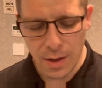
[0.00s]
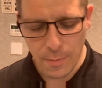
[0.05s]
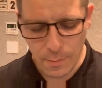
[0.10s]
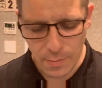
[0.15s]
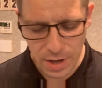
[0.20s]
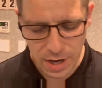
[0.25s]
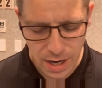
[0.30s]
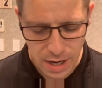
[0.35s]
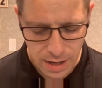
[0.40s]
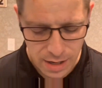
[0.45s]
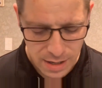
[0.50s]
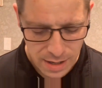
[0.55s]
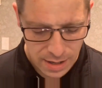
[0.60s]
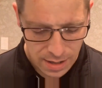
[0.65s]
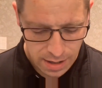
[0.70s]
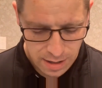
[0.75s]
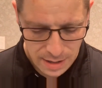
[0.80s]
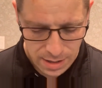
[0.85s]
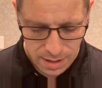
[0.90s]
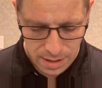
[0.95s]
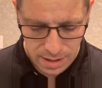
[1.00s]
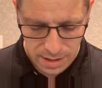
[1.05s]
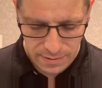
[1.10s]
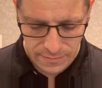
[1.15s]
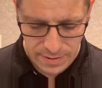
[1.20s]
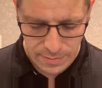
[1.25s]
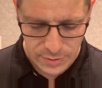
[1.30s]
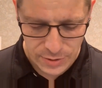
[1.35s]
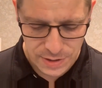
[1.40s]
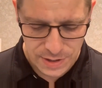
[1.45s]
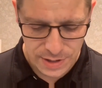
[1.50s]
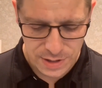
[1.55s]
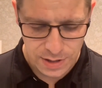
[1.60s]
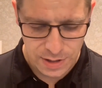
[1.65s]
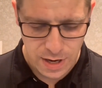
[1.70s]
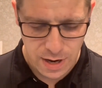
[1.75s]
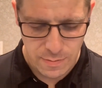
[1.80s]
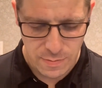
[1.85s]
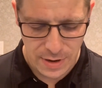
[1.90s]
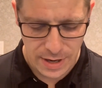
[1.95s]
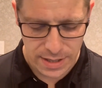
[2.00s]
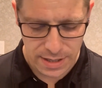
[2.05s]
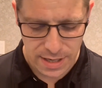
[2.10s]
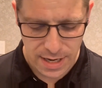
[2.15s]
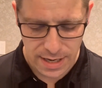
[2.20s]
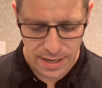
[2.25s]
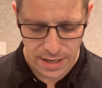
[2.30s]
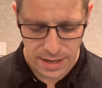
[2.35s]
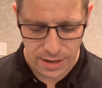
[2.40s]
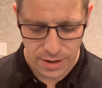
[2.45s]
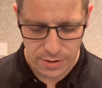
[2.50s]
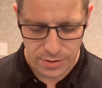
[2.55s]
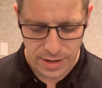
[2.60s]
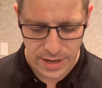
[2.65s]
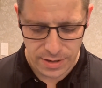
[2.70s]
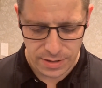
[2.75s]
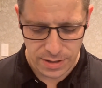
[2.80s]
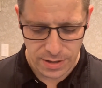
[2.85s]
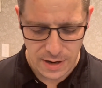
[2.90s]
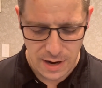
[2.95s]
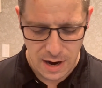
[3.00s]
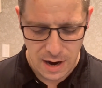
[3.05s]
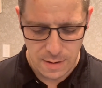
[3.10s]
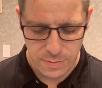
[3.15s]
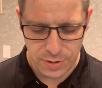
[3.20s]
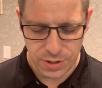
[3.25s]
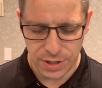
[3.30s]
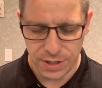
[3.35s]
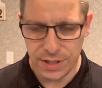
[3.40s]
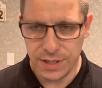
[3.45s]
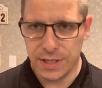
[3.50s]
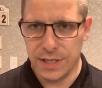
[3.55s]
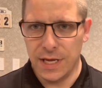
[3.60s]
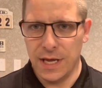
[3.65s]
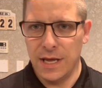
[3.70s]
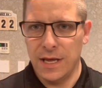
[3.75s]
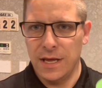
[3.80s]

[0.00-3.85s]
But if I push the start button, I can go down to options,